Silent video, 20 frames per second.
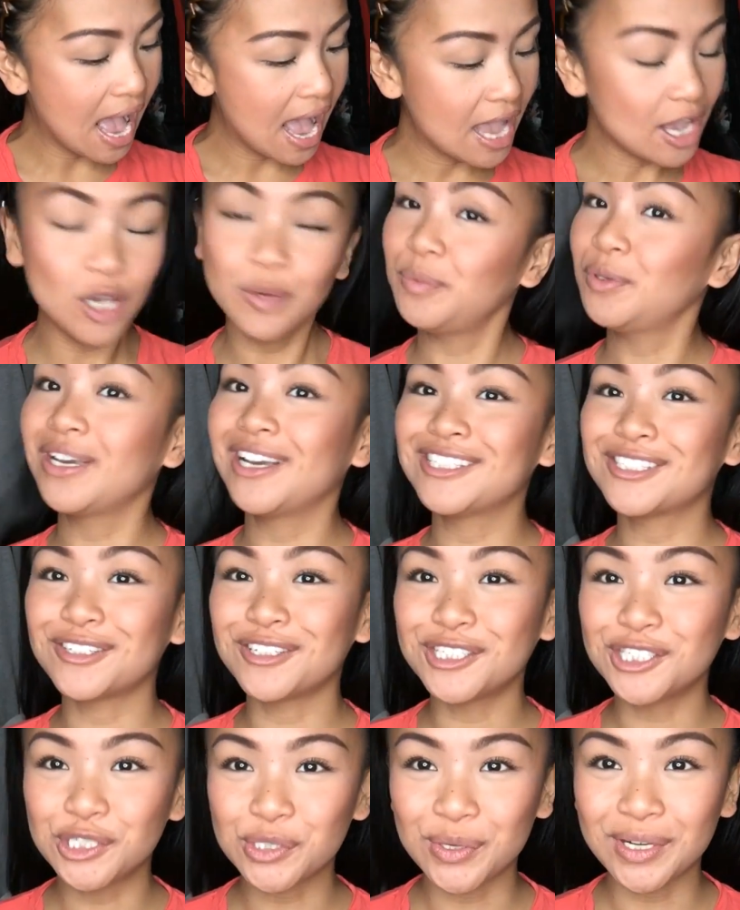I hope you guys
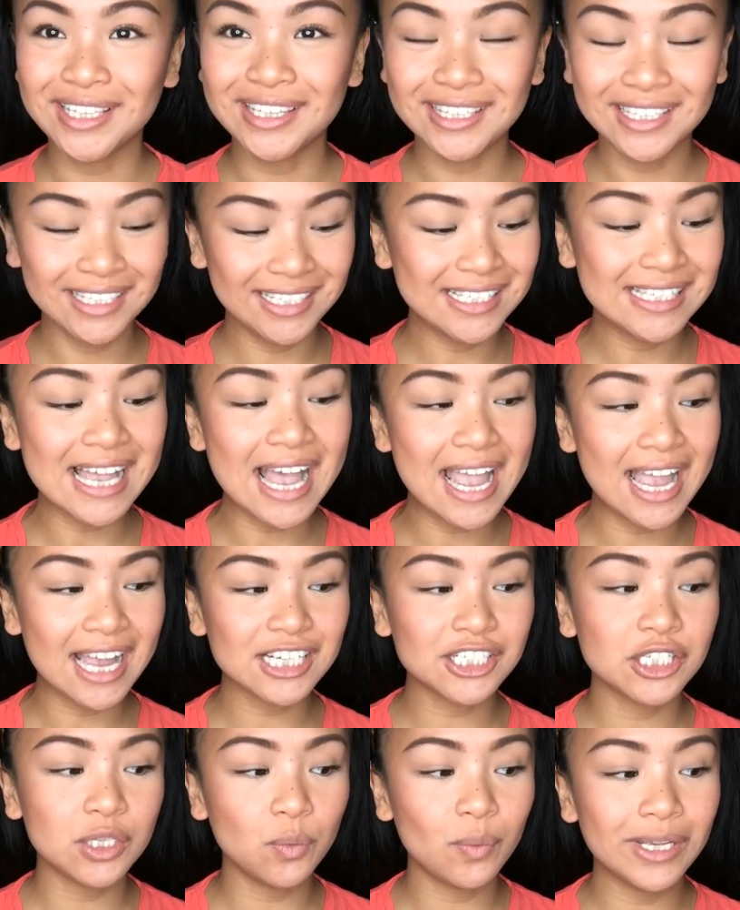are enjoying these. I
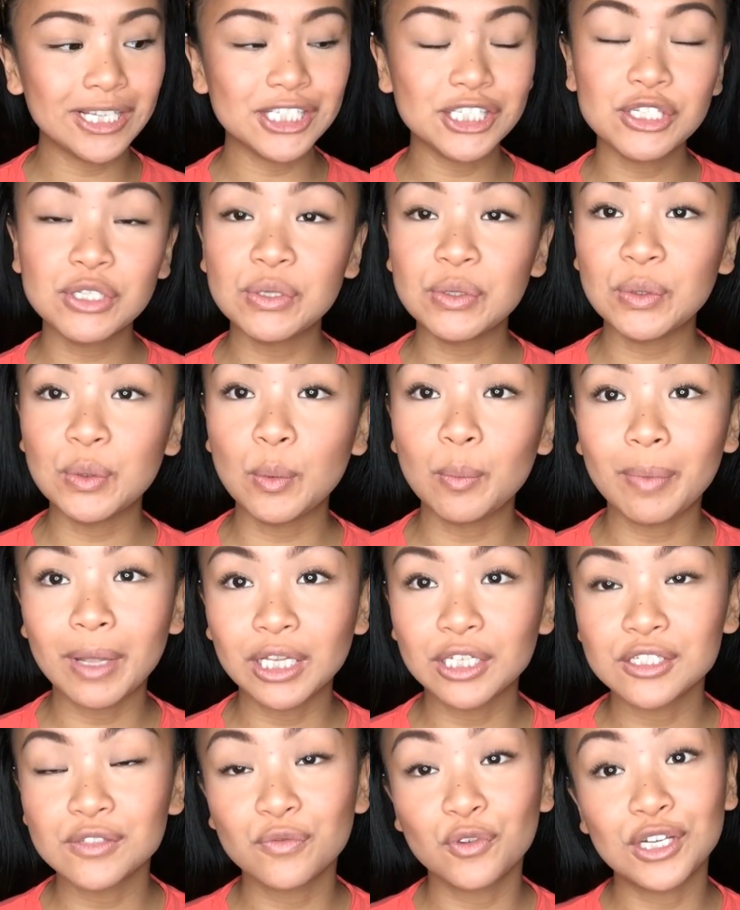actually went to
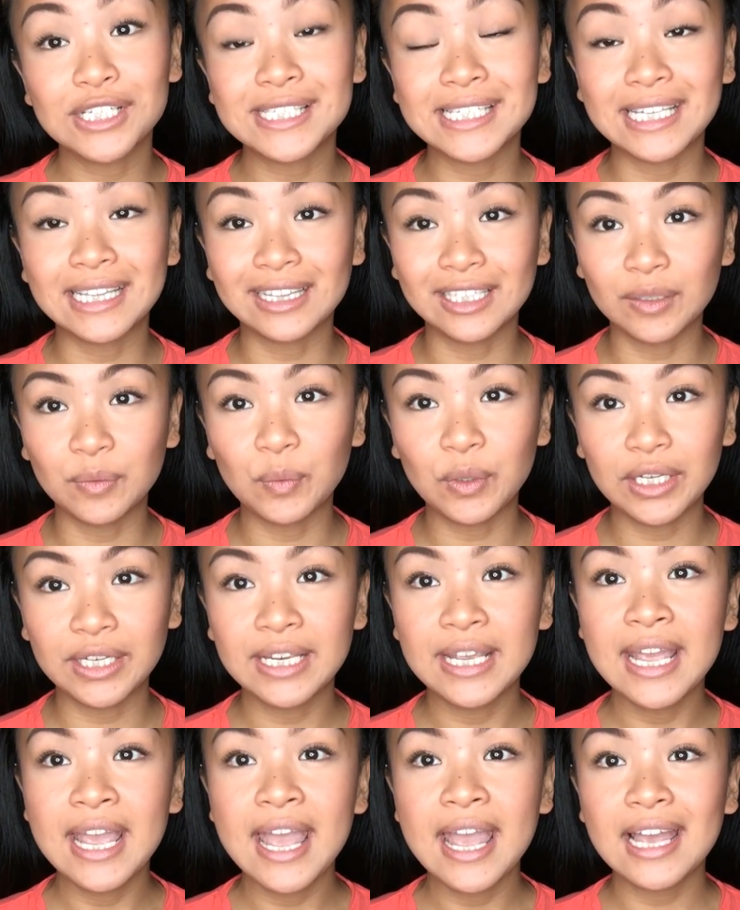Bella's Voice in Linwood.
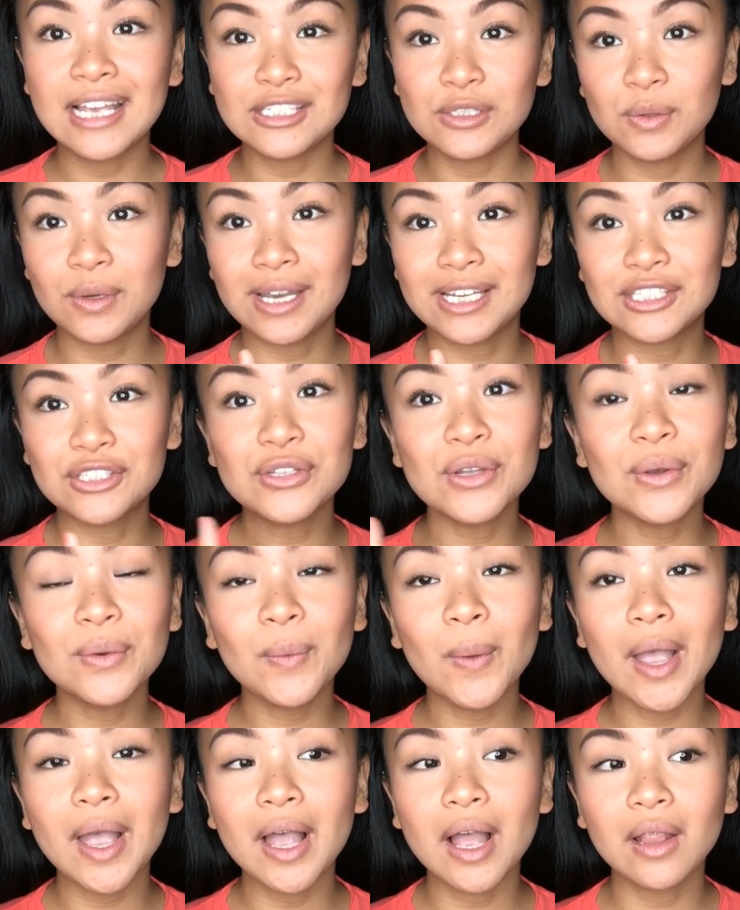As you guys
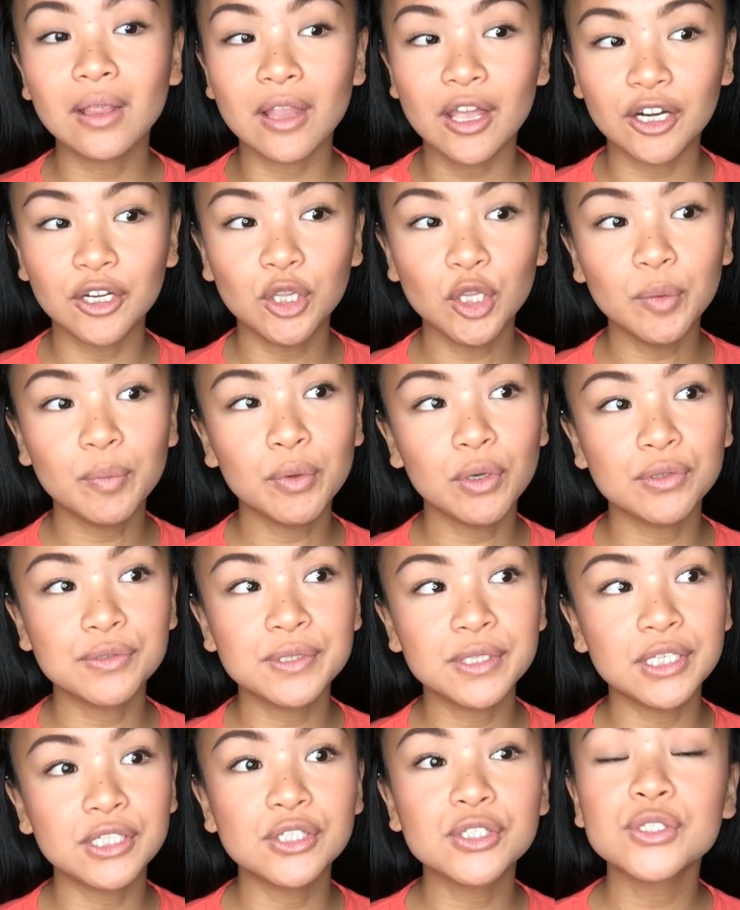know, a lot of their
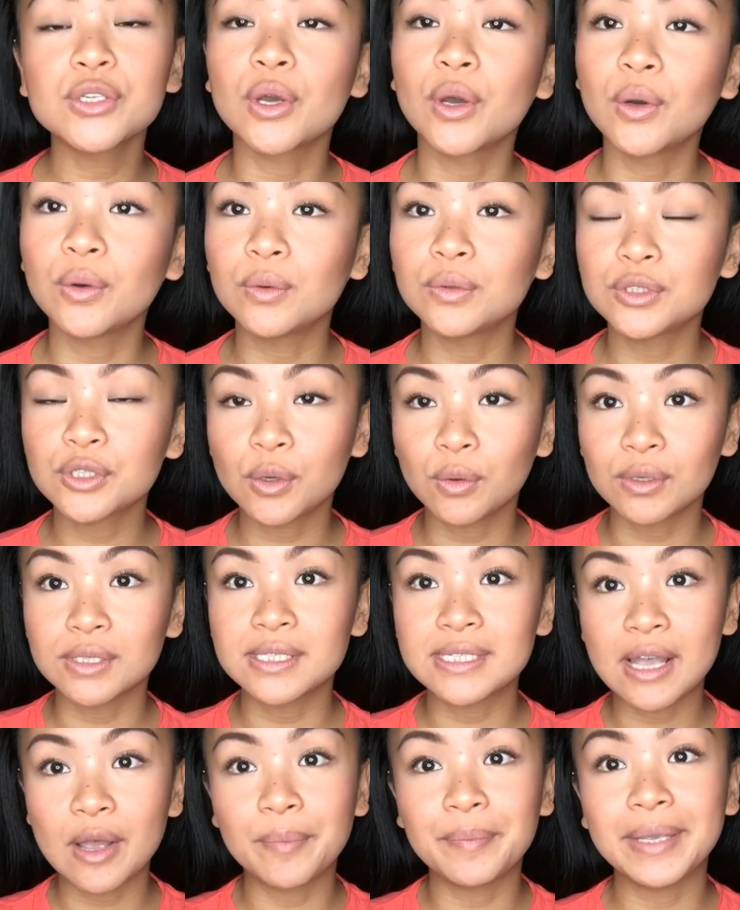proceeds go
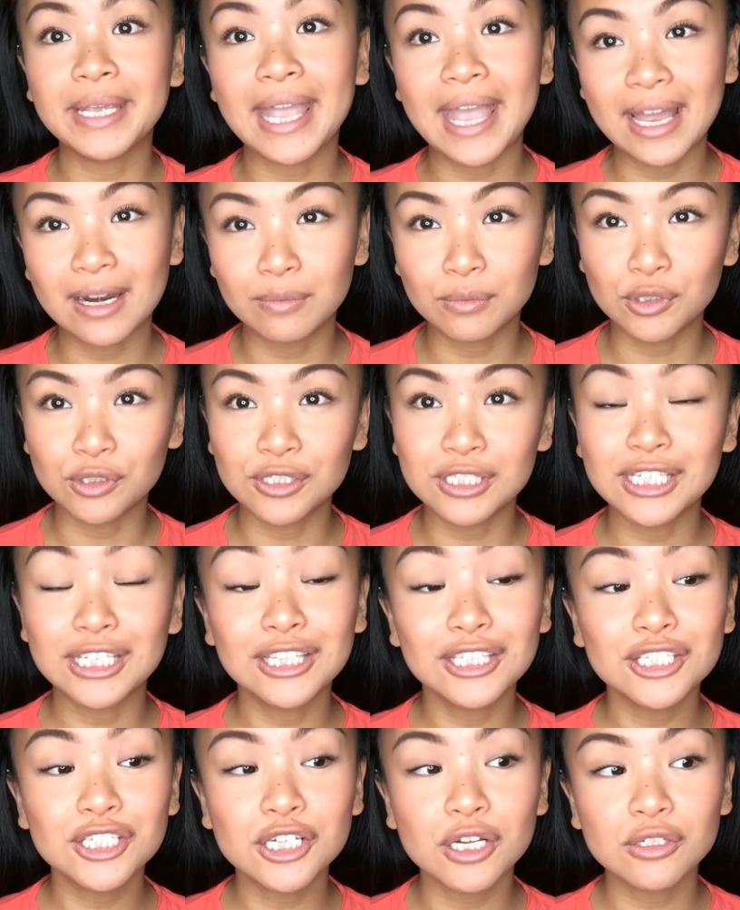towards helping animals
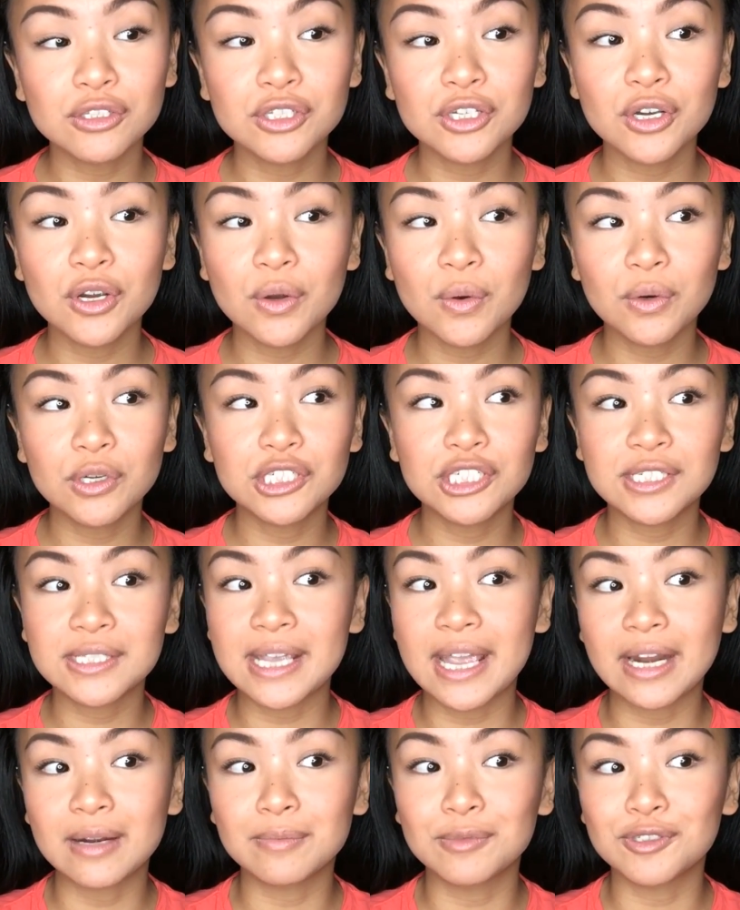in the shelter or just
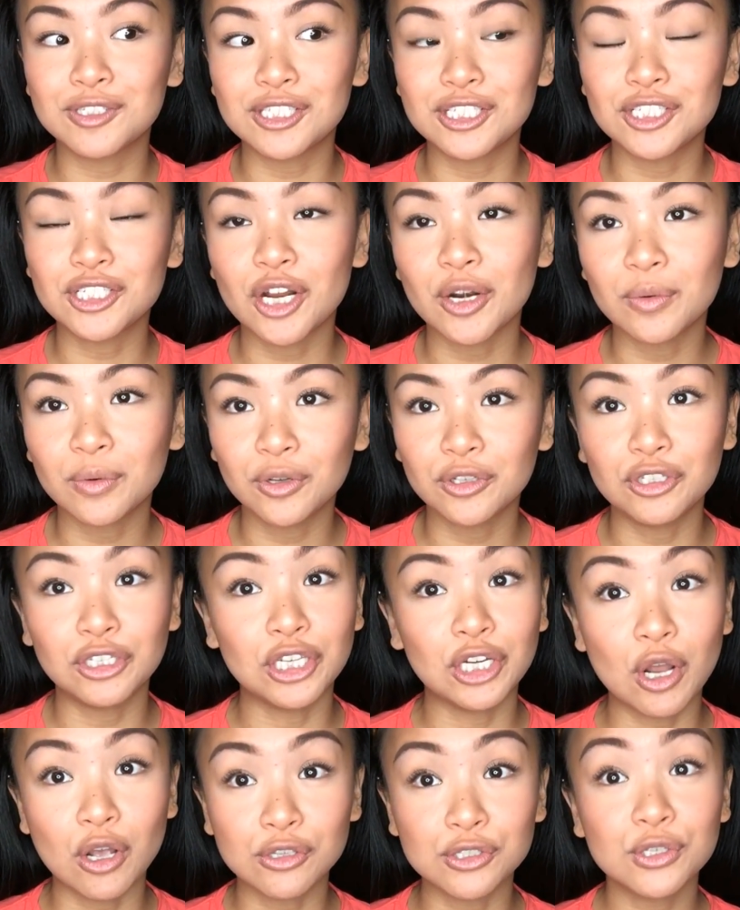animals in general. You
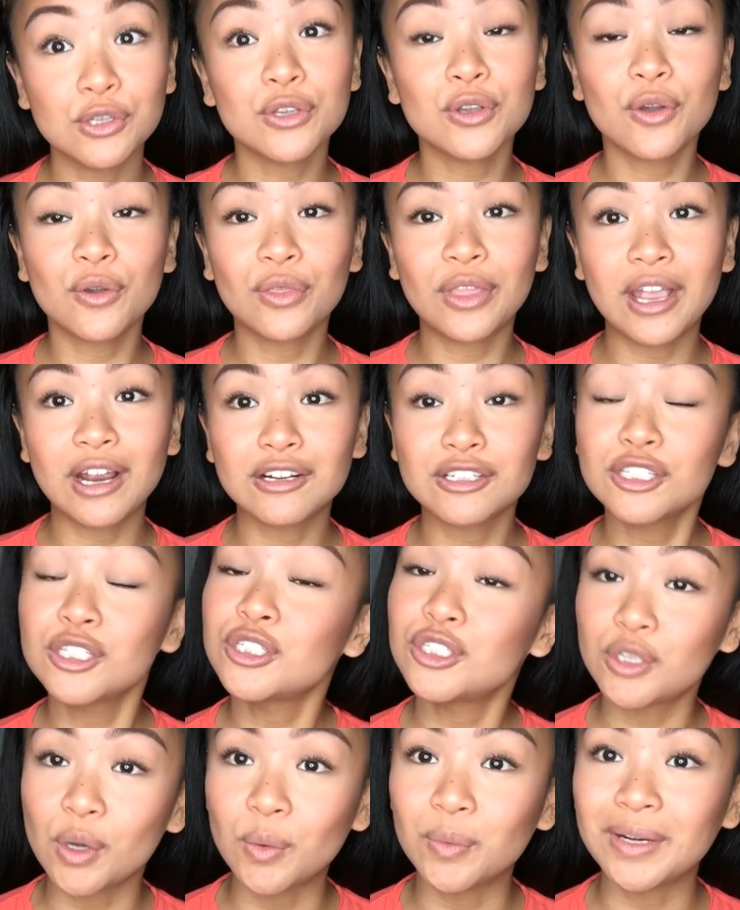can also go there
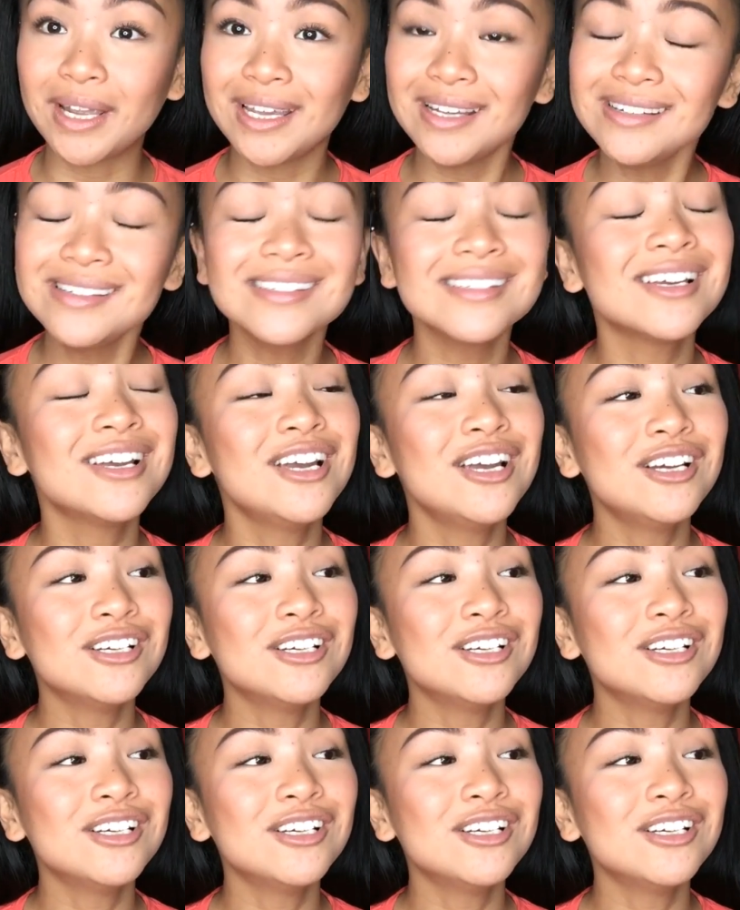to donate.